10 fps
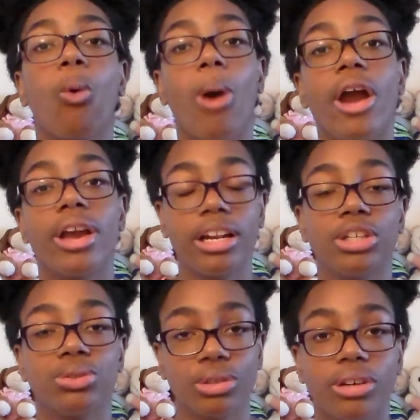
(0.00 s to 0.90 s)
while you're in
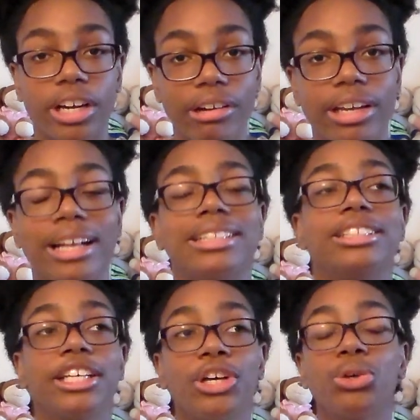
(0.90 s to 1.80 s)
this rural area
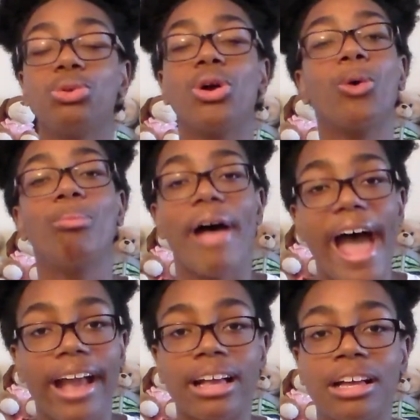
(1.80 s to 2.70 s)
until you go
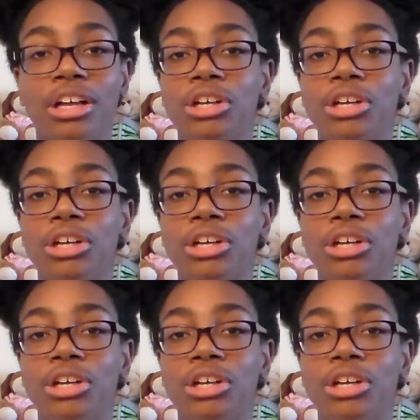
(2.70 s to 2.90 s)
back